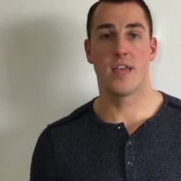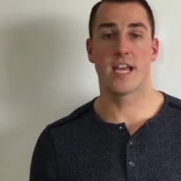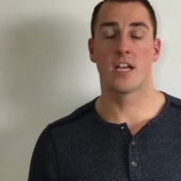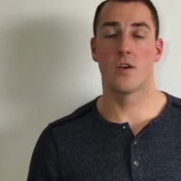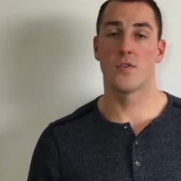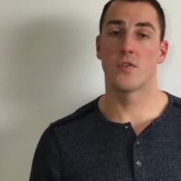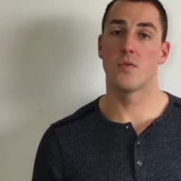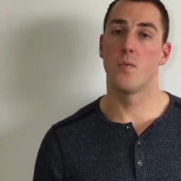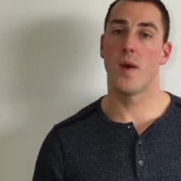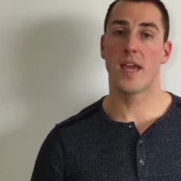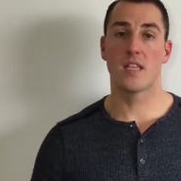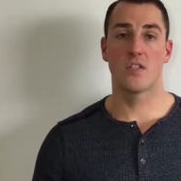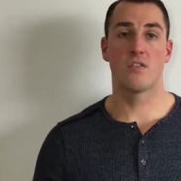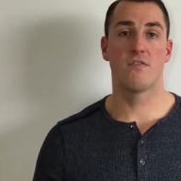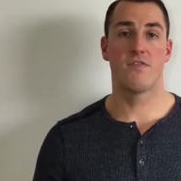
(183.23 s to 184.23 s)
They go through
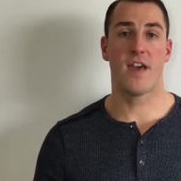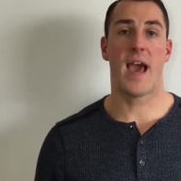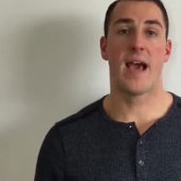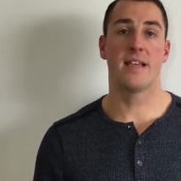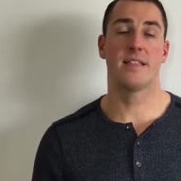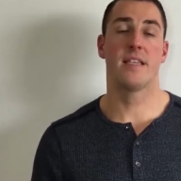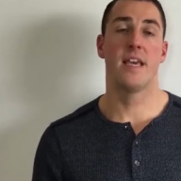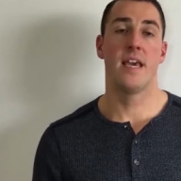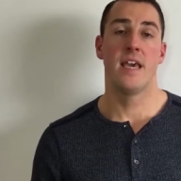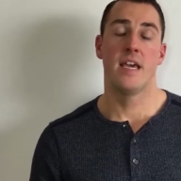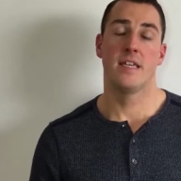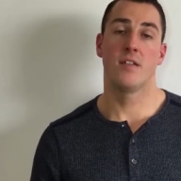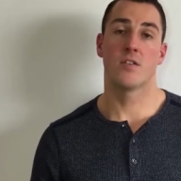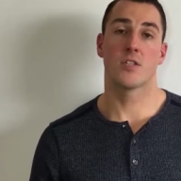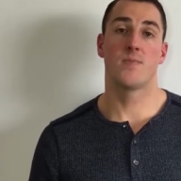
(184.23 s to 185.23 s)
way too fast,
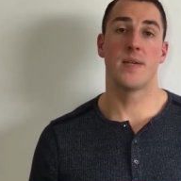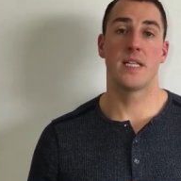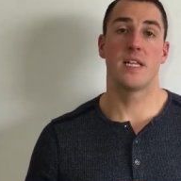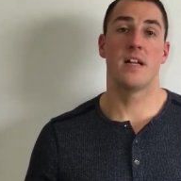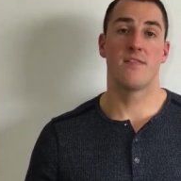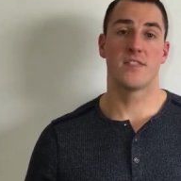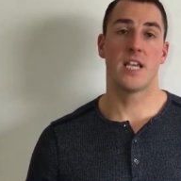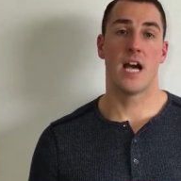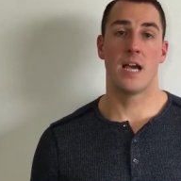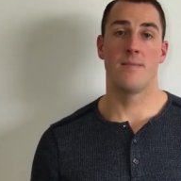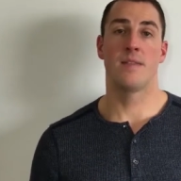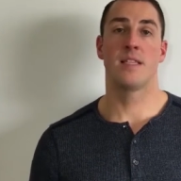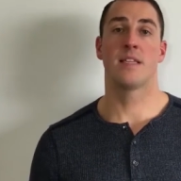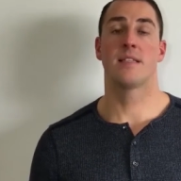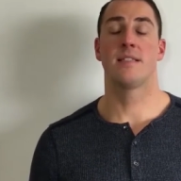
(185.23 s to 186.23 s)
and they don't spend enough
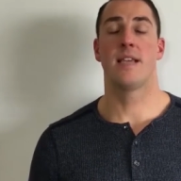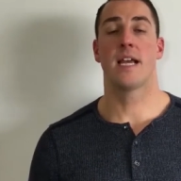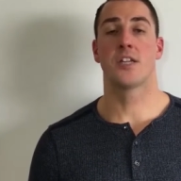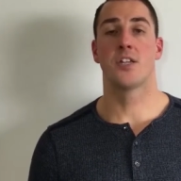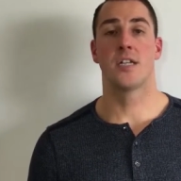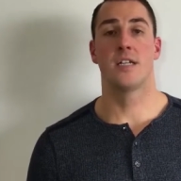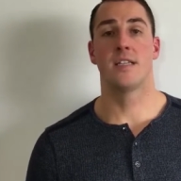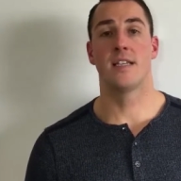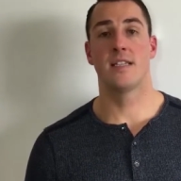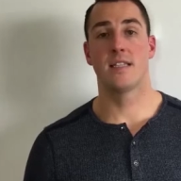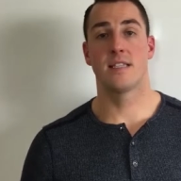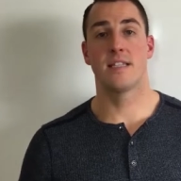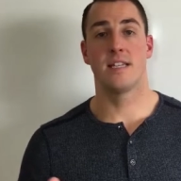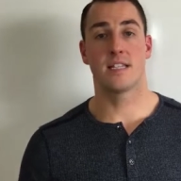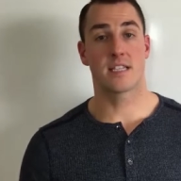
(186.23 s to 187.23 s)
time in this section, and this
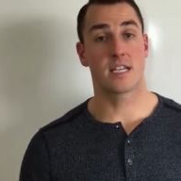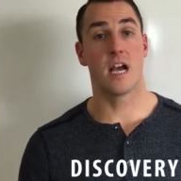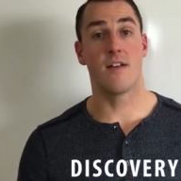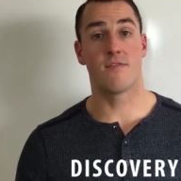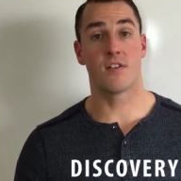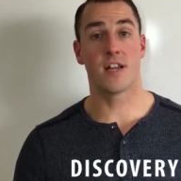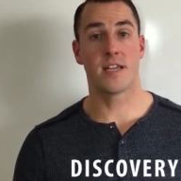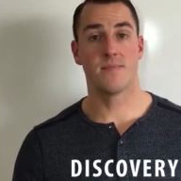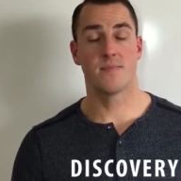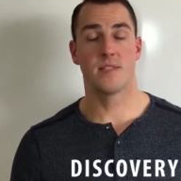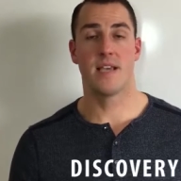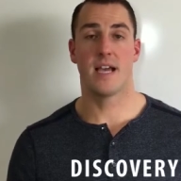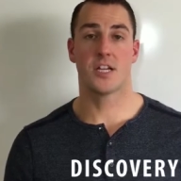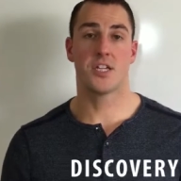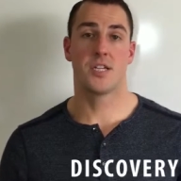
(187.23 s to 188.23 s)
is the discovery
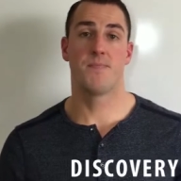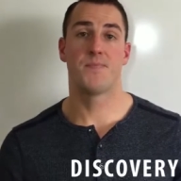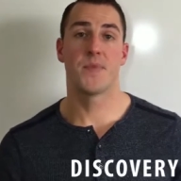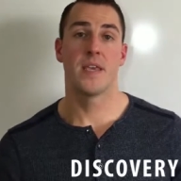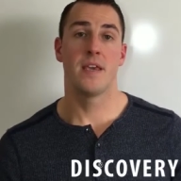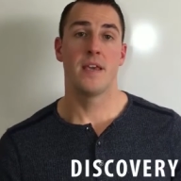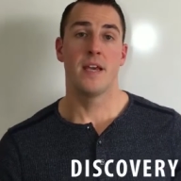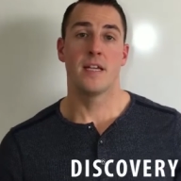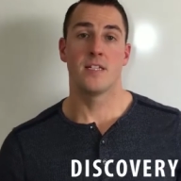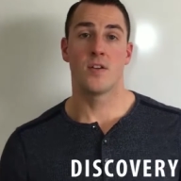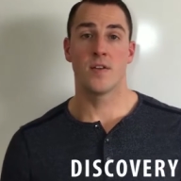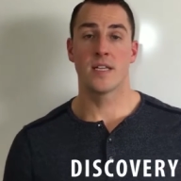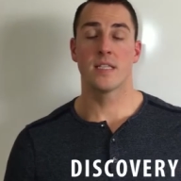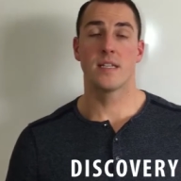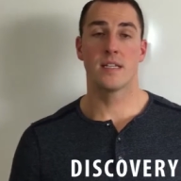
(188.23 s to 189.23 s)
section.
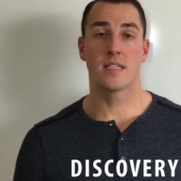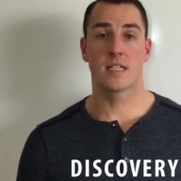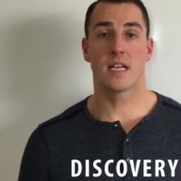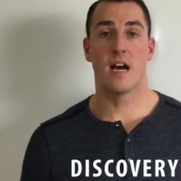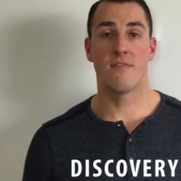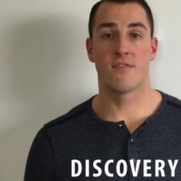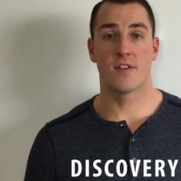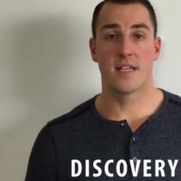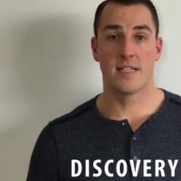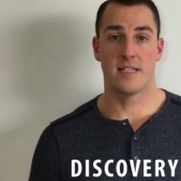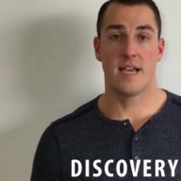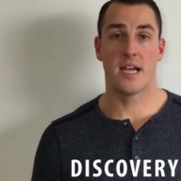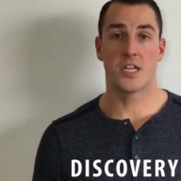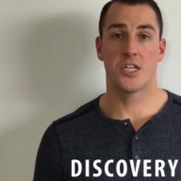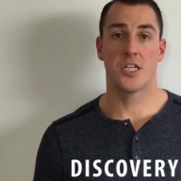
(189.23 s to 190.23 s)
During the discovery
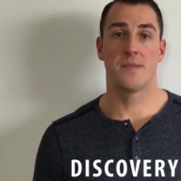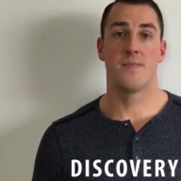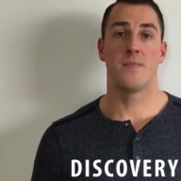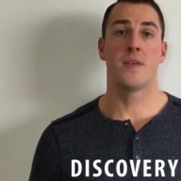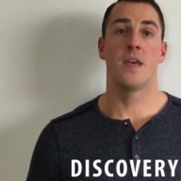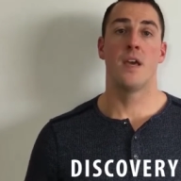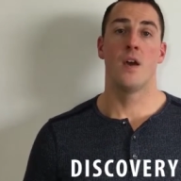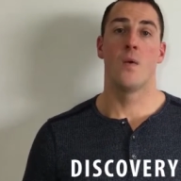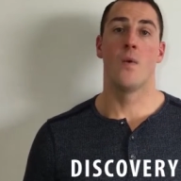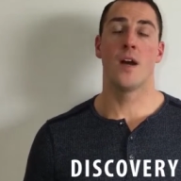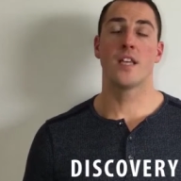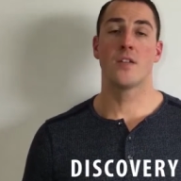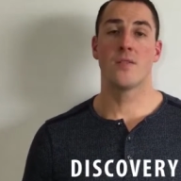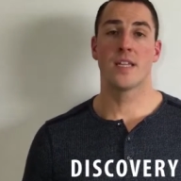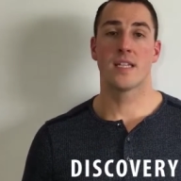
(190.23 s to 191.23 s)
section,
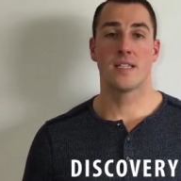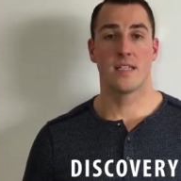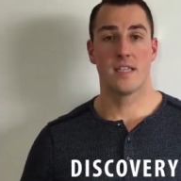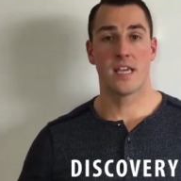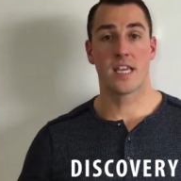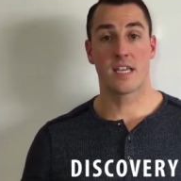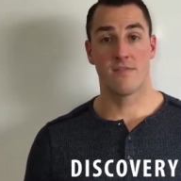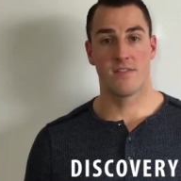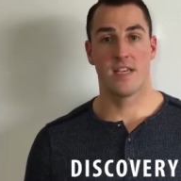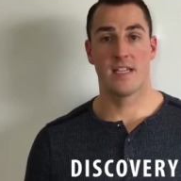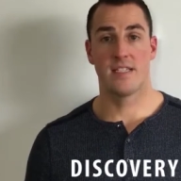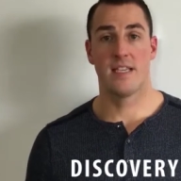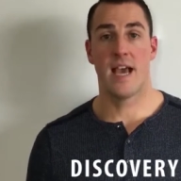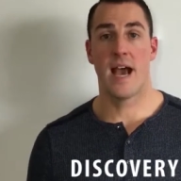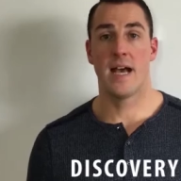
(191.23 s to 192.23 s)
what you need to think of
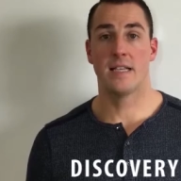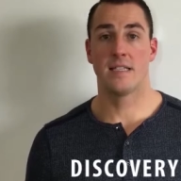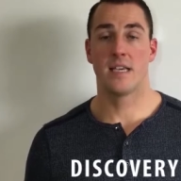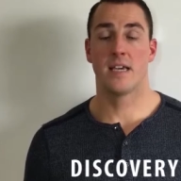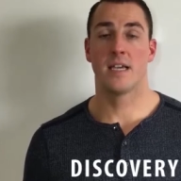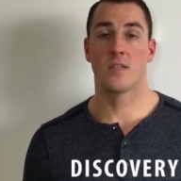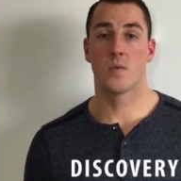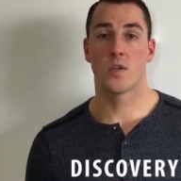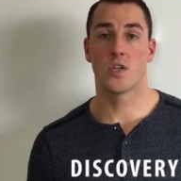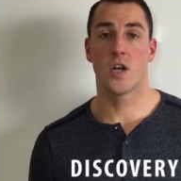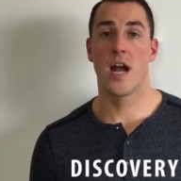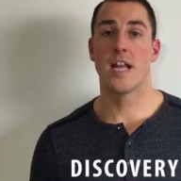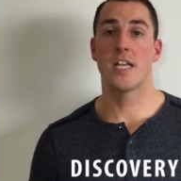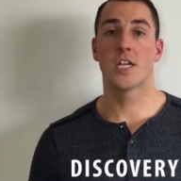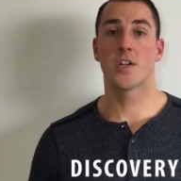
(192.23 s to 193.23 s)
this as is we're
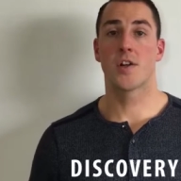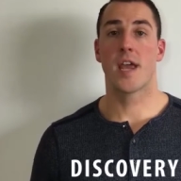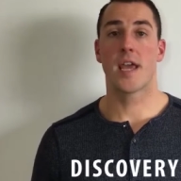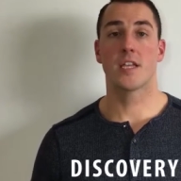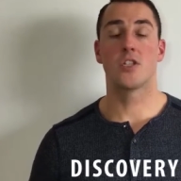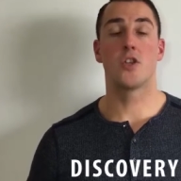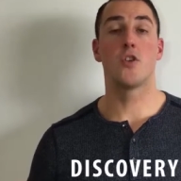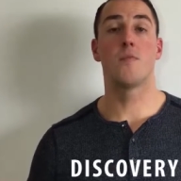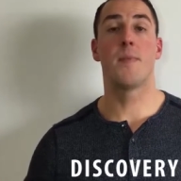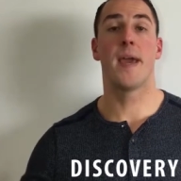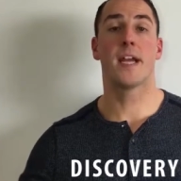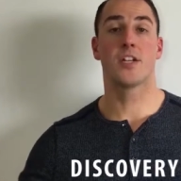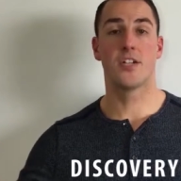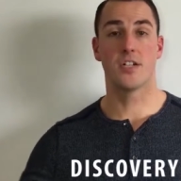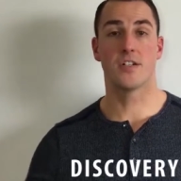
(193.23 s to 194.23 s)
trying to create 2
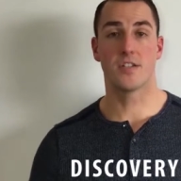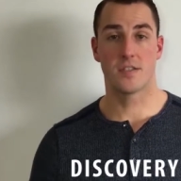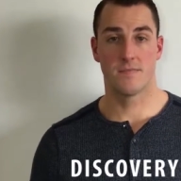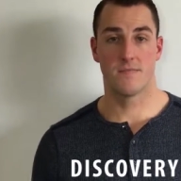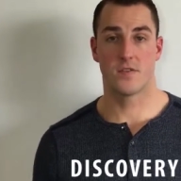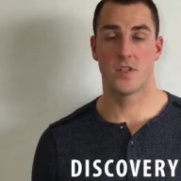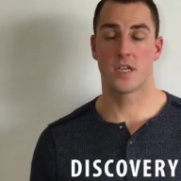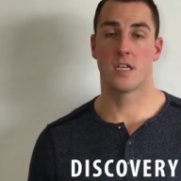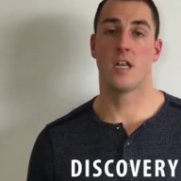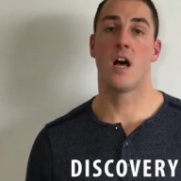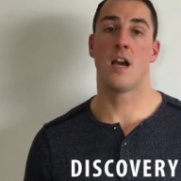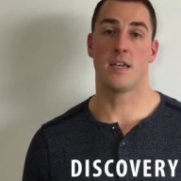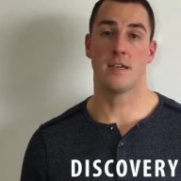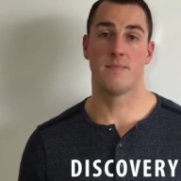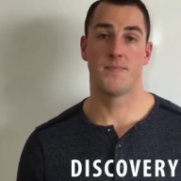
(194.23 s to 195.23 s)
pictures for the
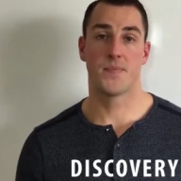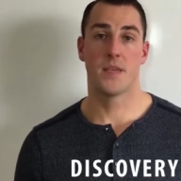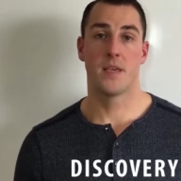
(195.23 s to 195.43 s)
client.